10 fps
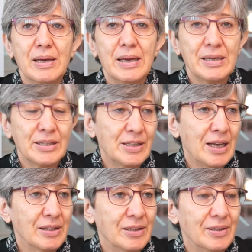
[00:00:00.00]
is
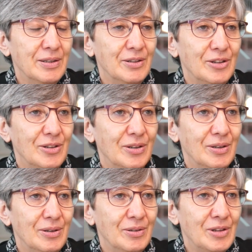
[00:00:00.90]
that
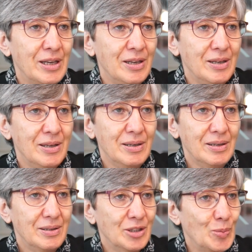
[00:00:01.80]
they
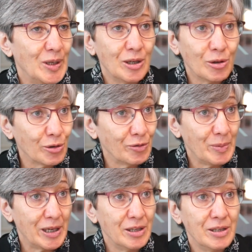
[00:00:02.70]
spend a lot of
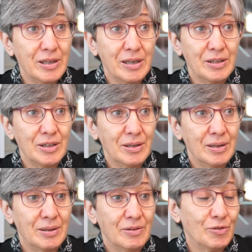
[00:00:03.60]
money. They,
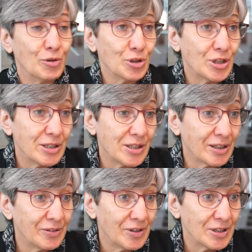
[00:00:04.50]
of course, they
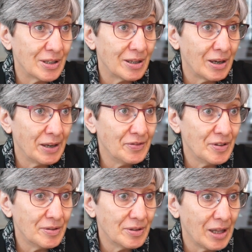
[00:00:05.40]
sacrifice their
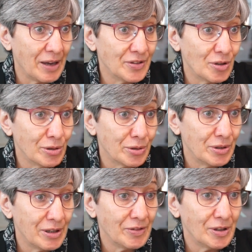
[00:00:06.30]
lives also
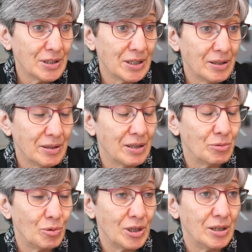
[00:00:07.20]
in Afghanistan,
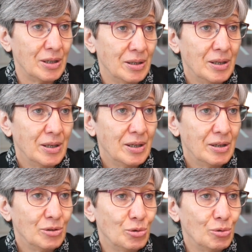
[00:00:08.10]
that we
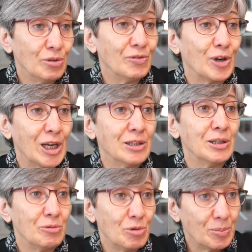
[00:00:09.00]
do not forget,
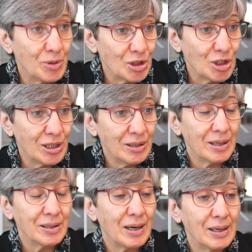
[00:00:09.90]
and we appreciate
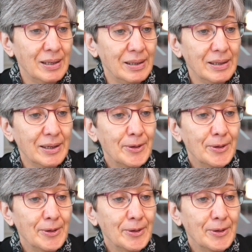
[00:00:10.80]
that highly.